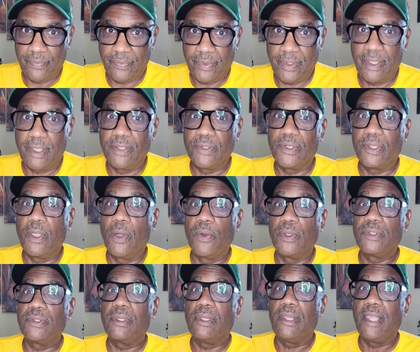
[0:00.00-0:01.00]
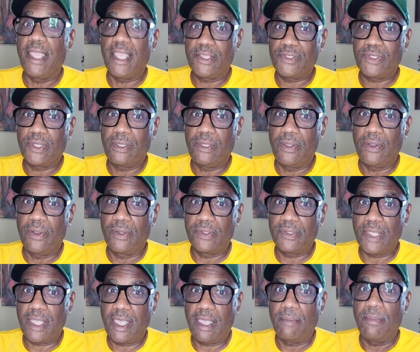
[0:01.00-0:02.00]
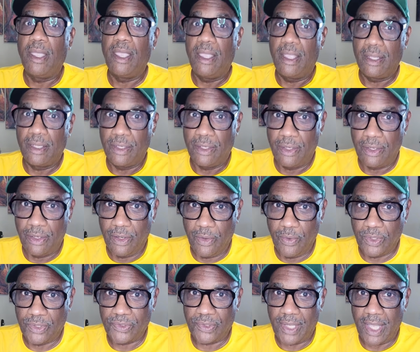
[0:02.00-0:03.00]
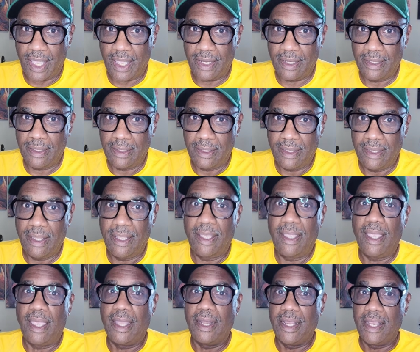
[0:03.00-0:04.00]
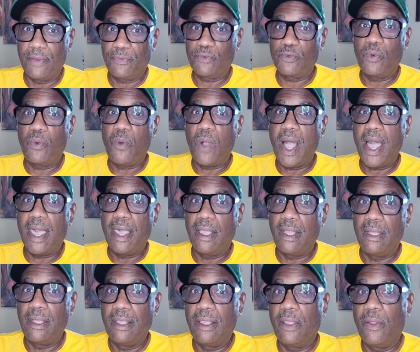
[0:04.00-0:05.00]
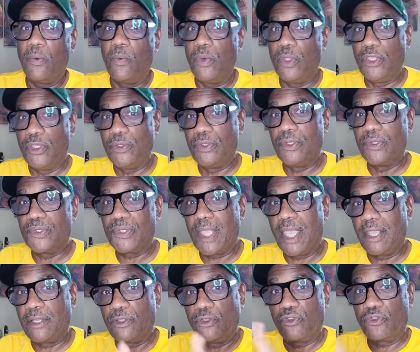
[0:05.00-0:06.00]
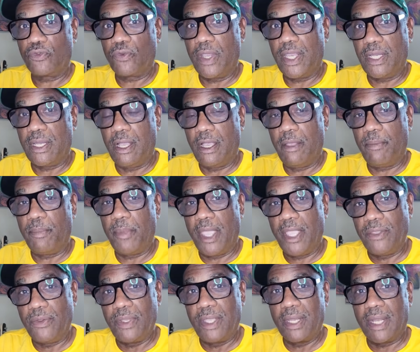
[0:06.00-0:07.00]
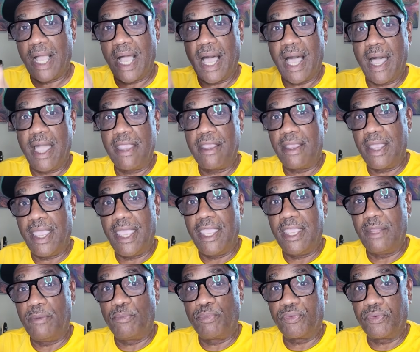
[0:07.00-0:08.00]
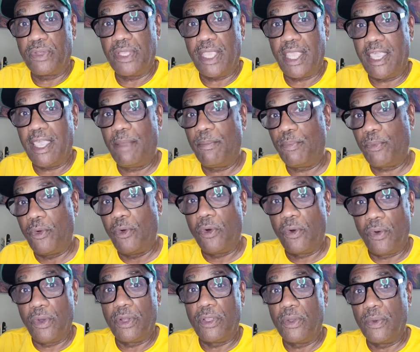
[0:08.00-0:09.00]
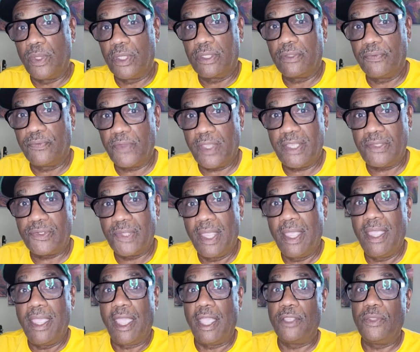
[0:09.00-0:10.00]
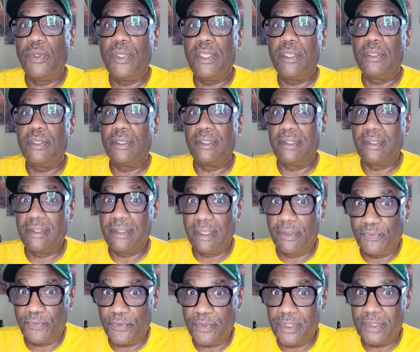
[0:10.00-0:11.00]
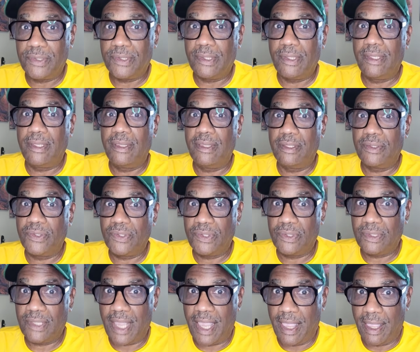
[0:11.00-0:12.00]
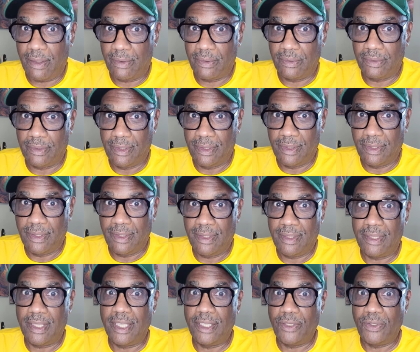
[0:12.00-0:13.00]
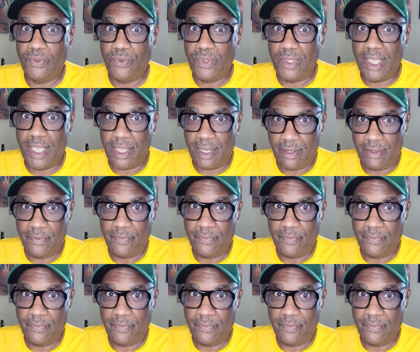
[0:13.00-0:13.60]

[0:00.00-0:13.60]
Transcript: Is it going to last a long time? No, it's not. And after a while, when you decide to trade up and you get a higher end preamp or audio interface, and you hear the difference in the sound that you get